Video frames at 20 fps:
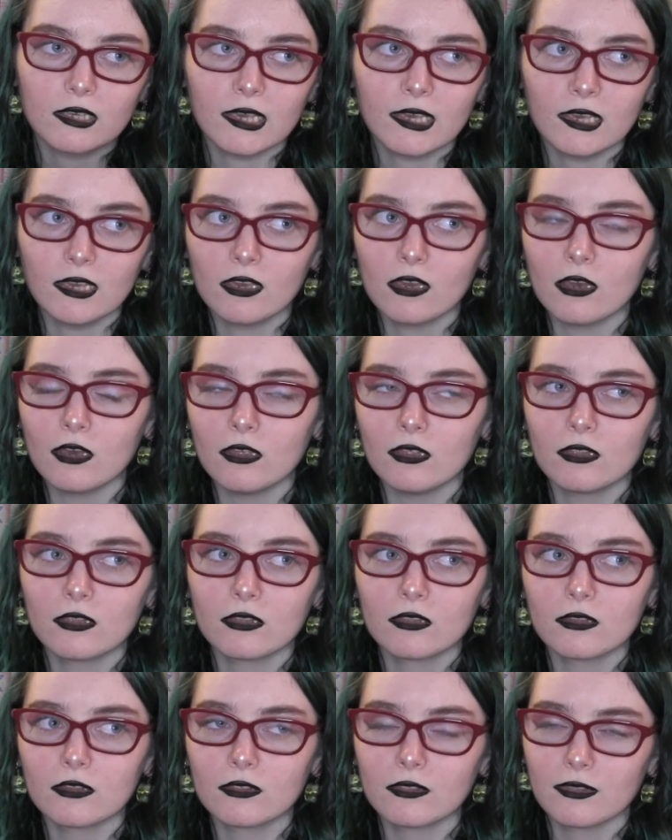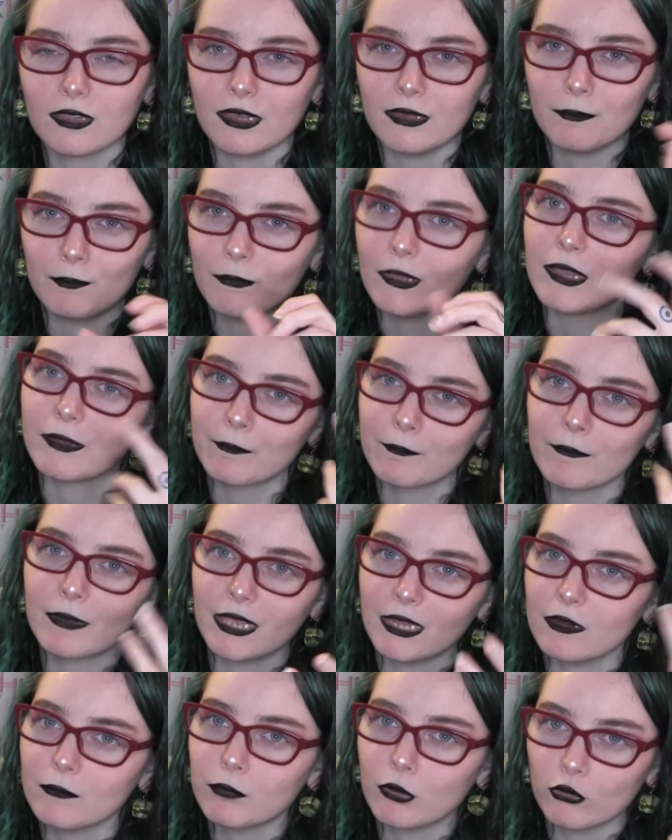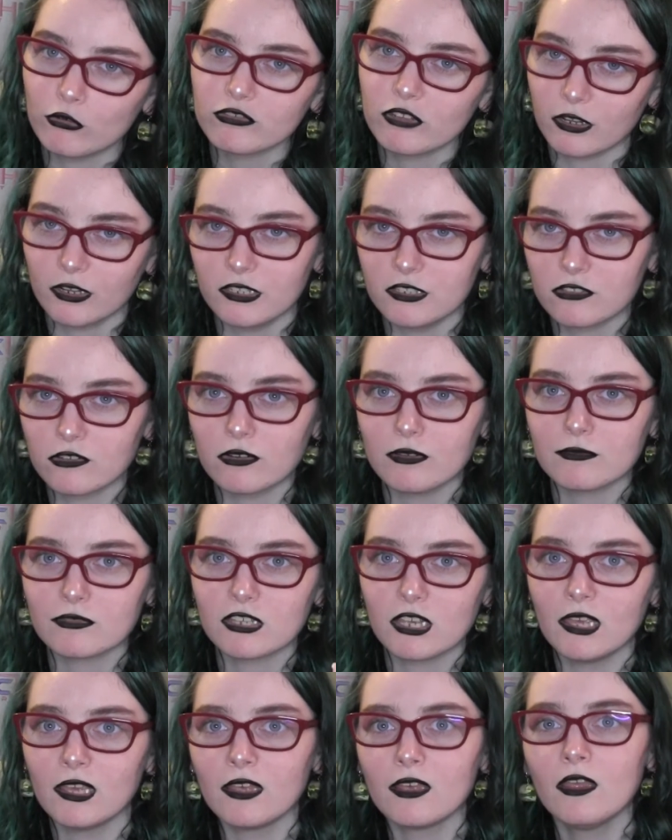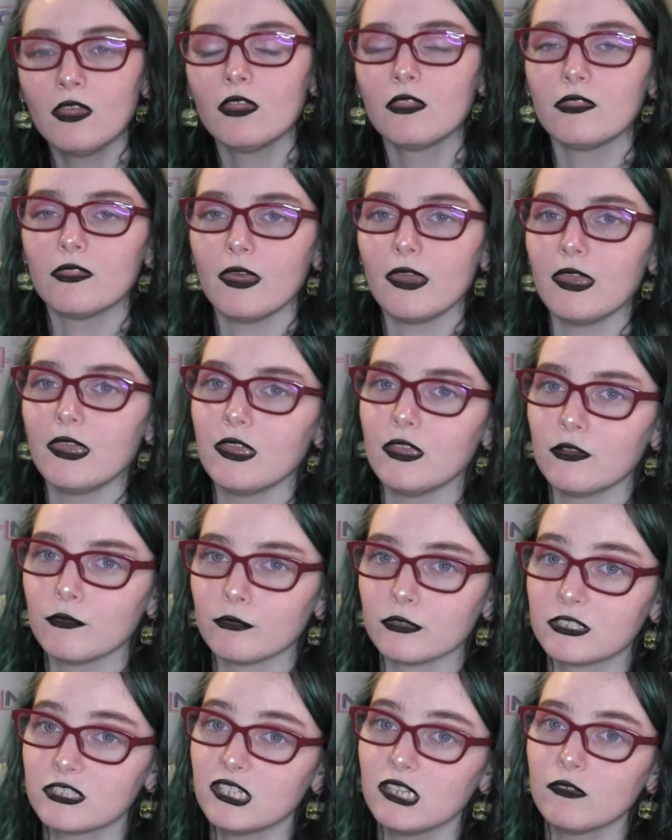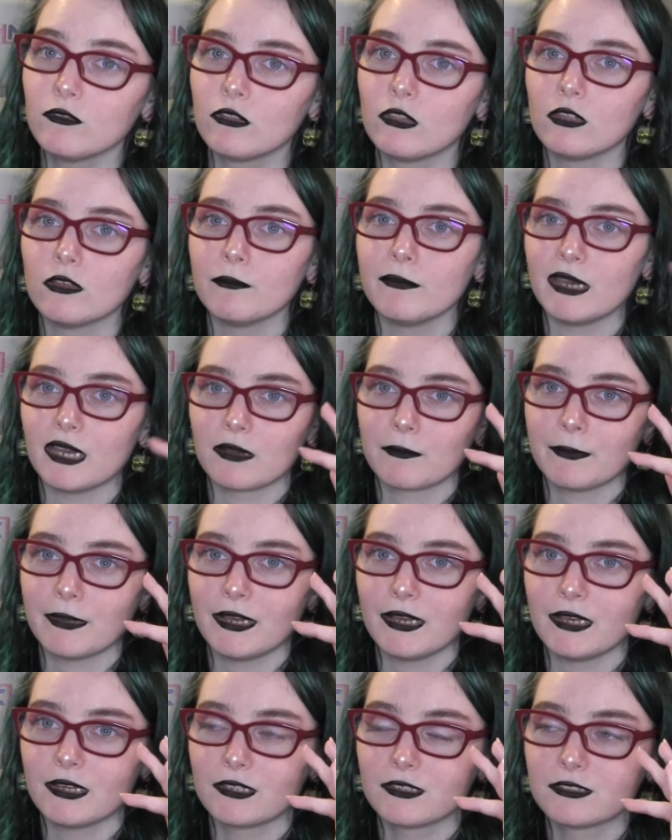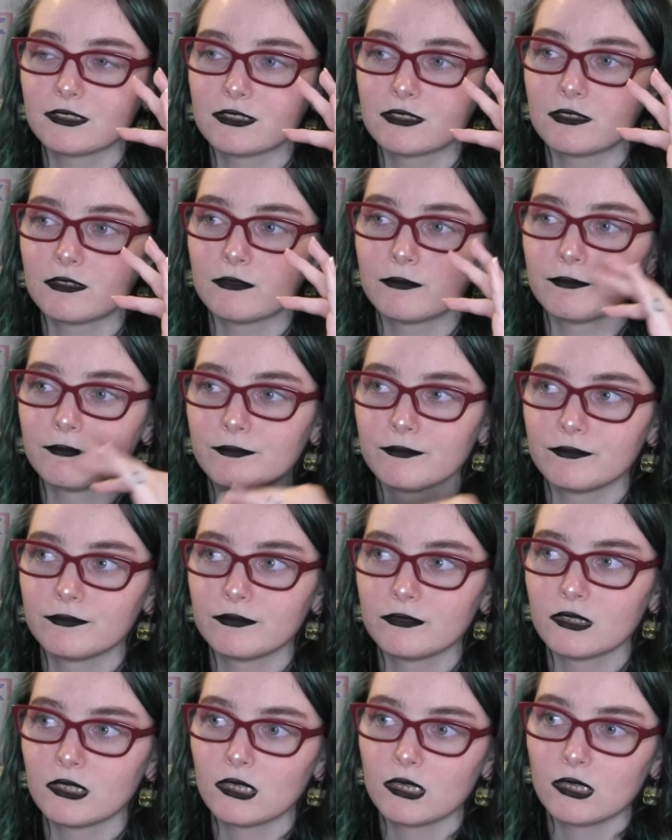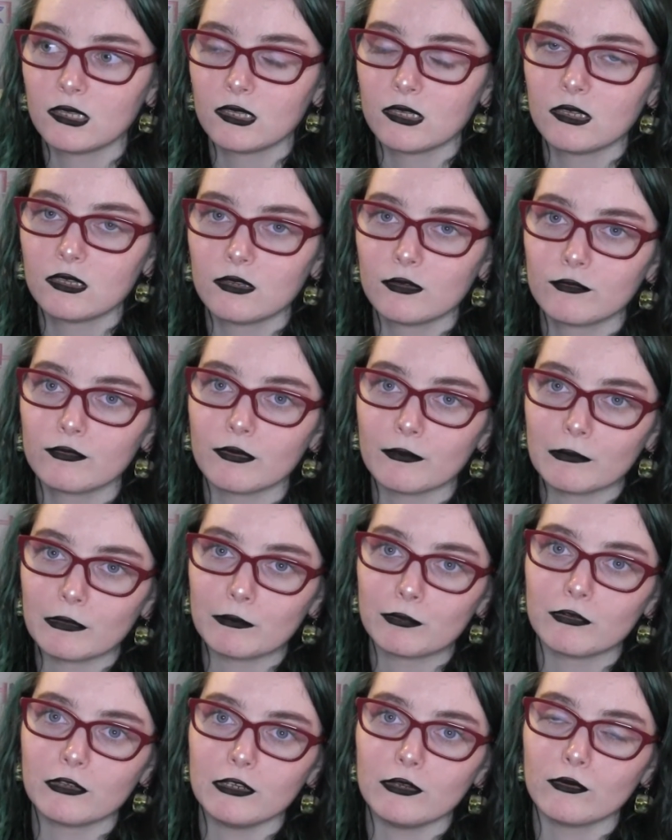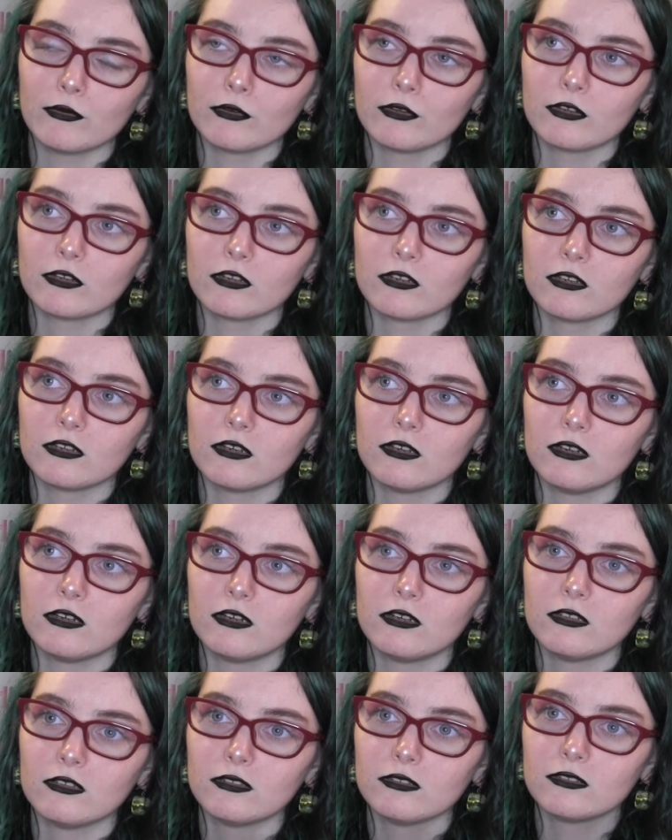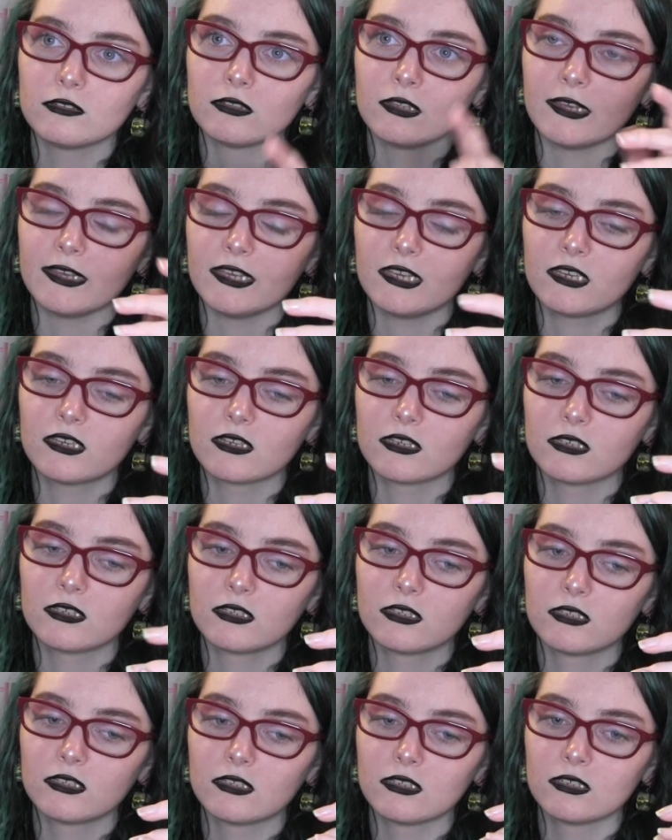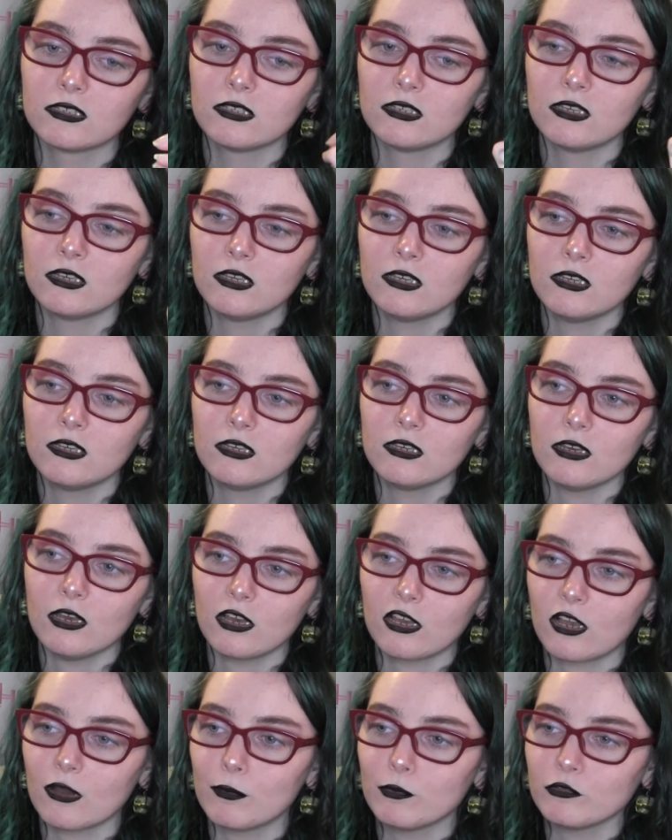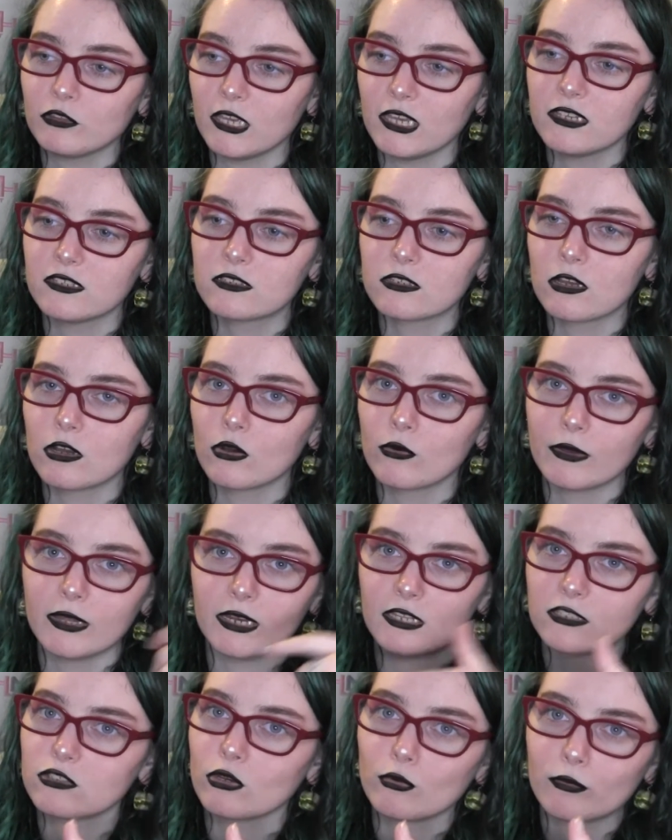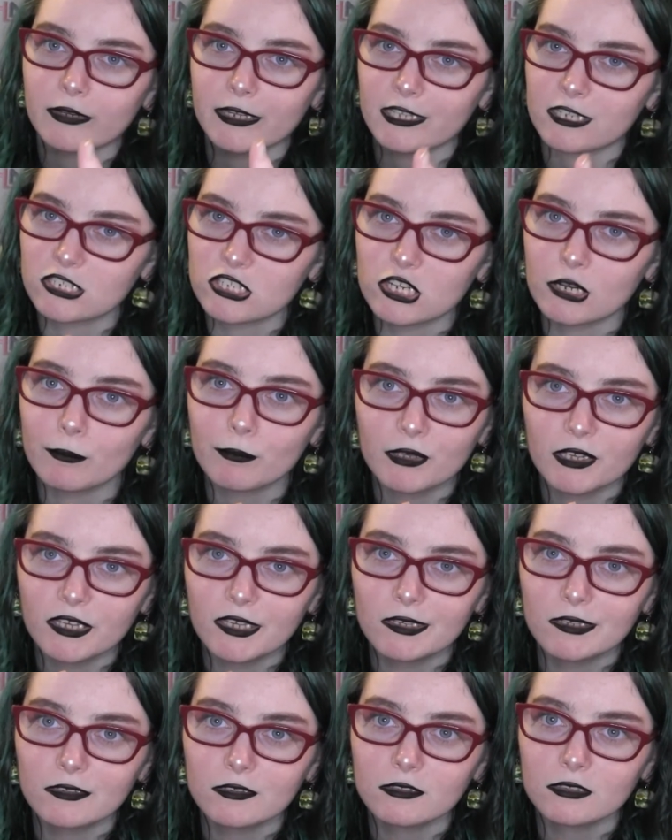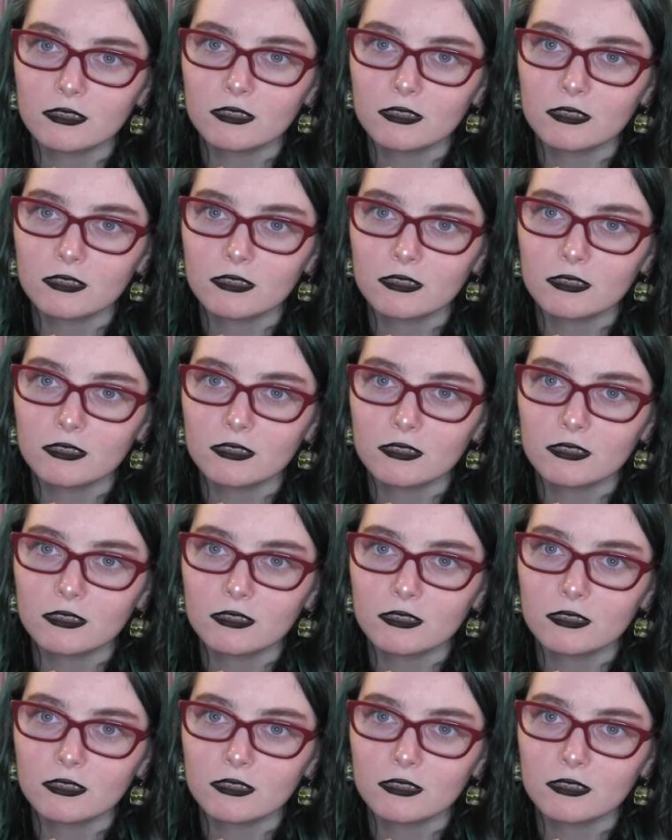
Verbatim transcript: it got they like made a post on Instagram saying they received the backpacks from the pre-order like a couple days ago and it's already shipping.